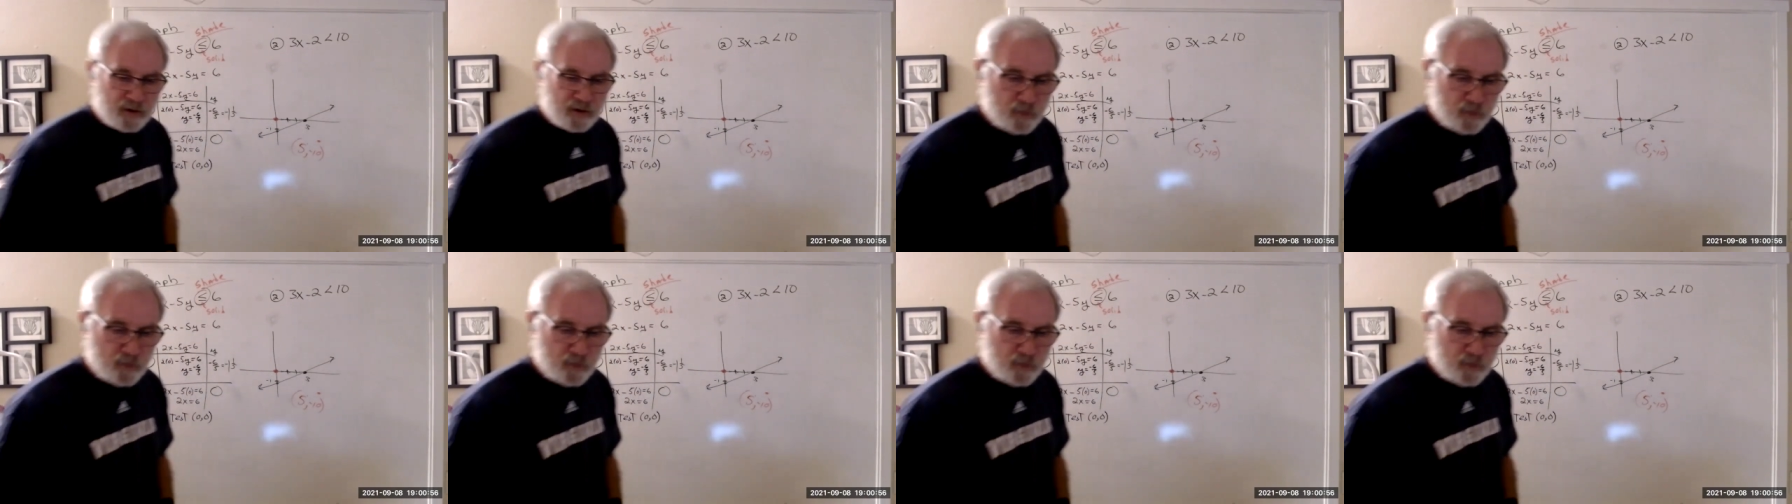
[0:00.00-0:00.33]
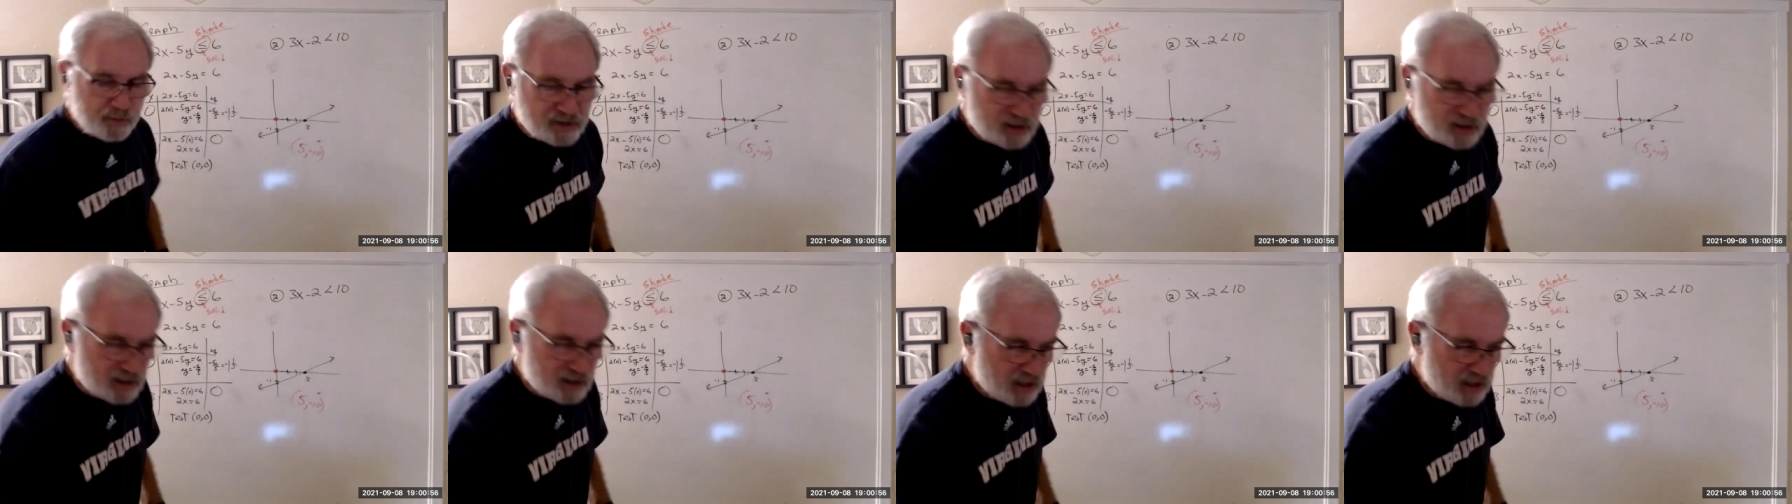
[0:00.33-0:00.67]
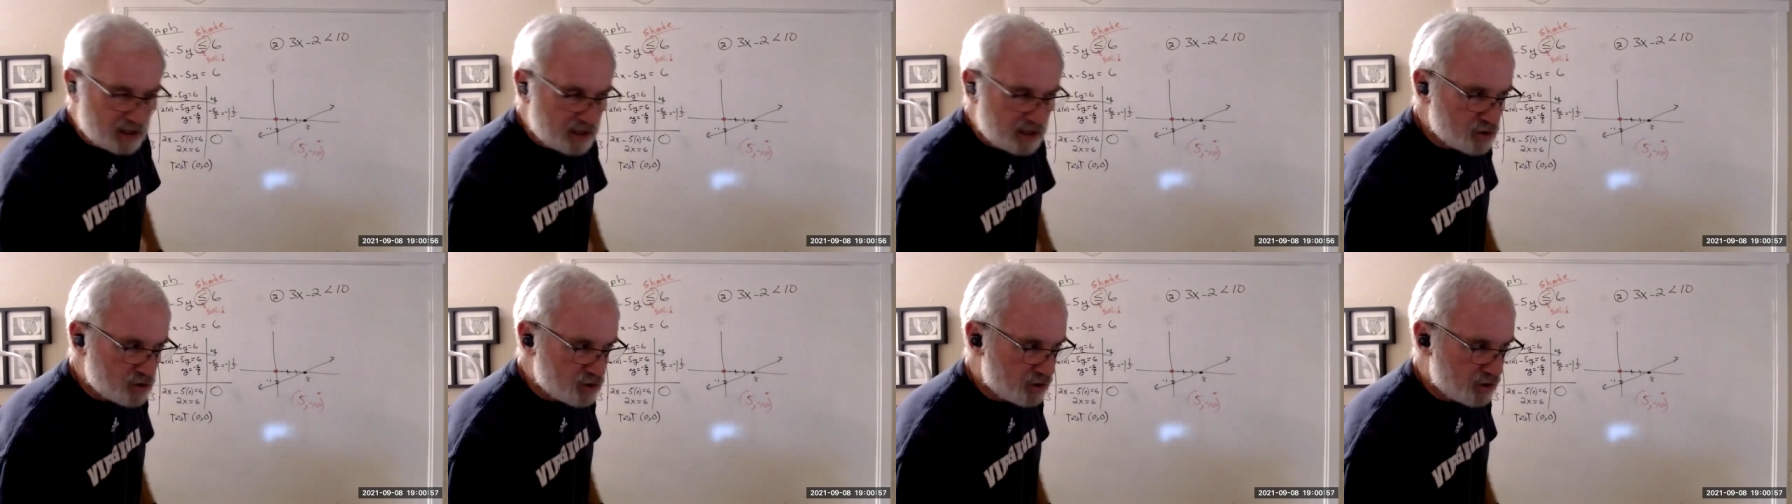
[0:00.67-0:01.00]
arithmetic
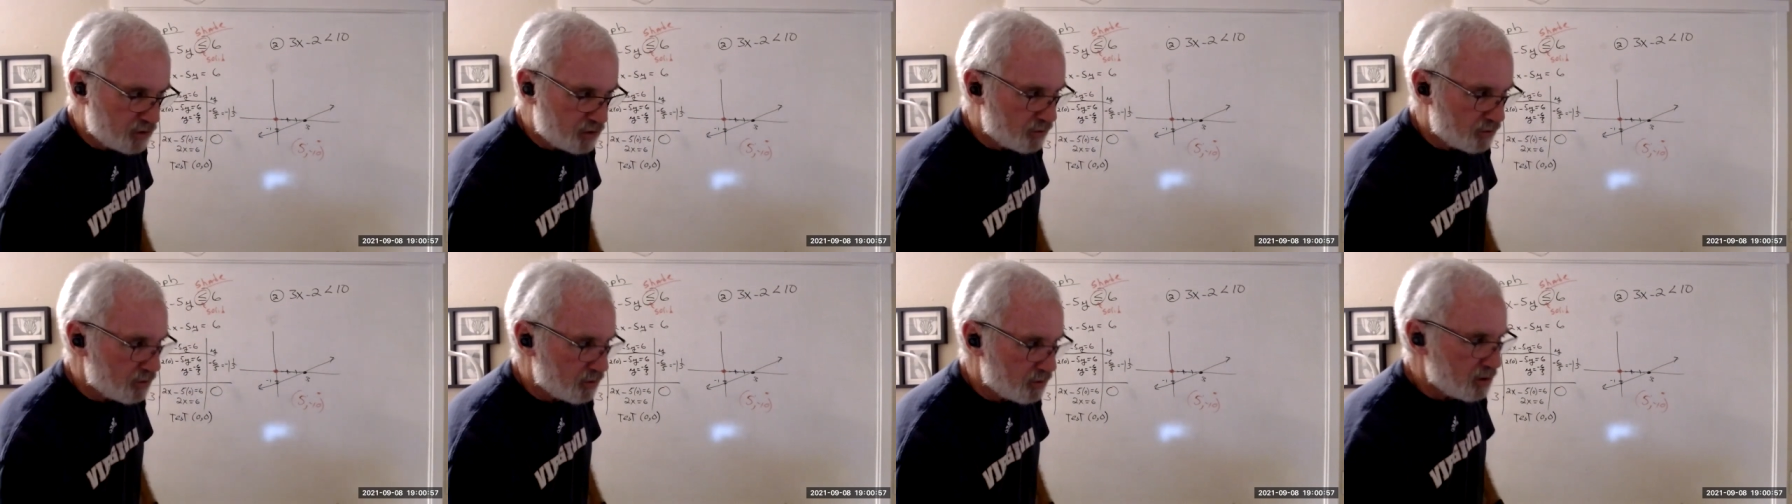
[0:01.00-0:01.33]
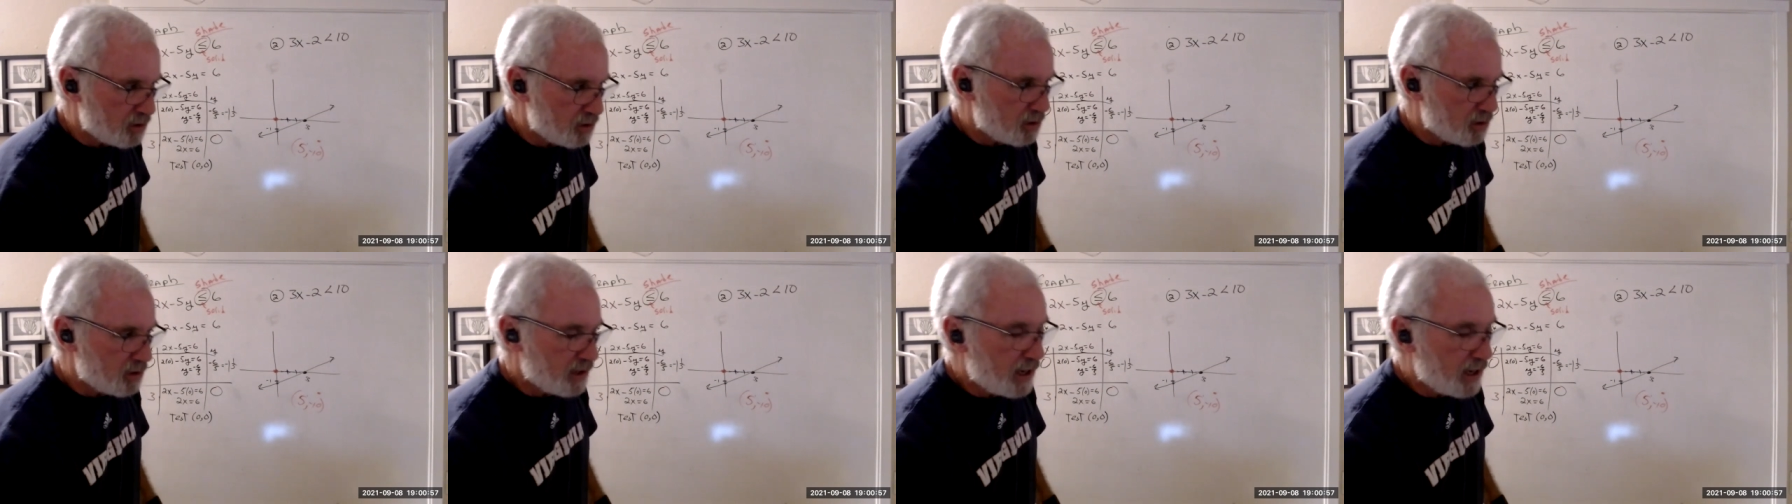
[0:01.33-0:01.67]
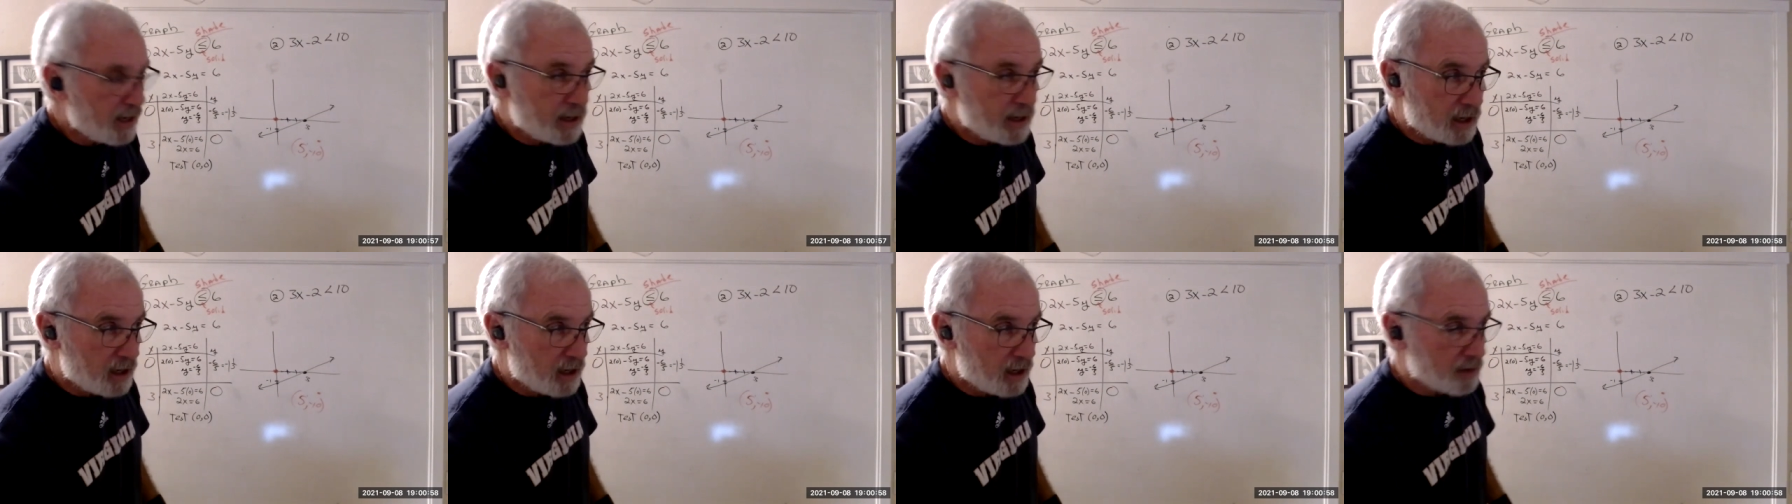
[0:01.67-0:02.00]
easier
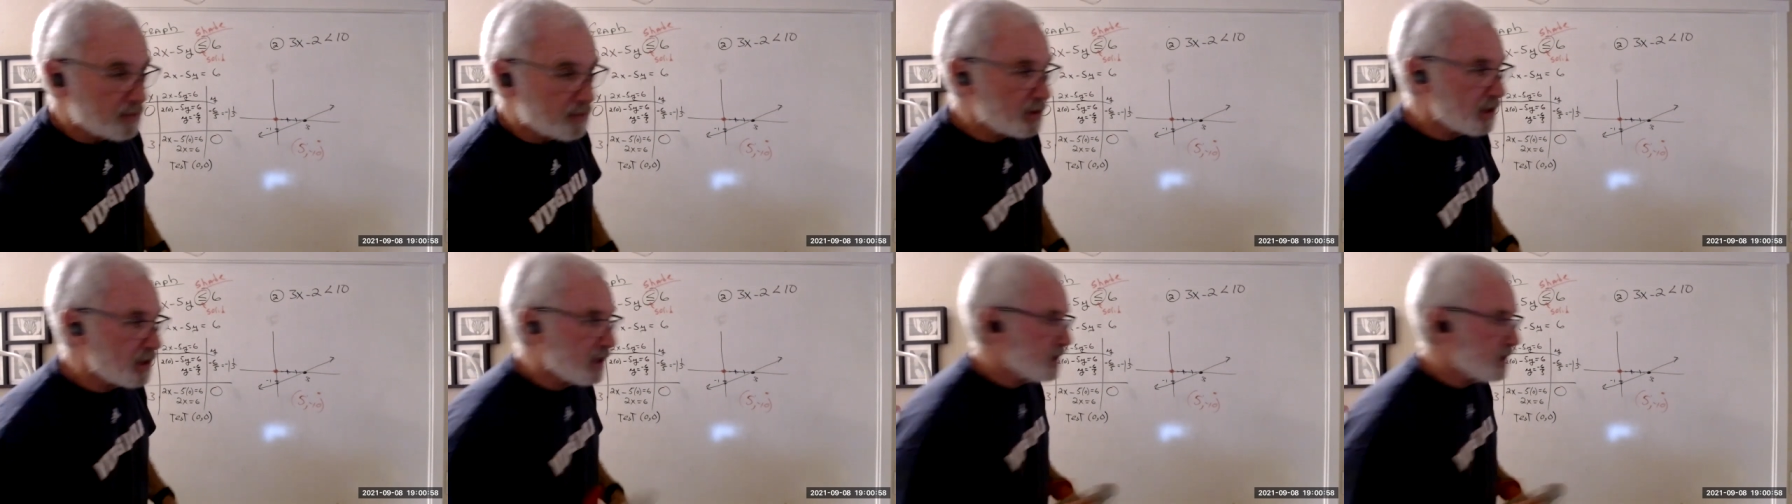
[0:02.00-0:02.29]
and I'm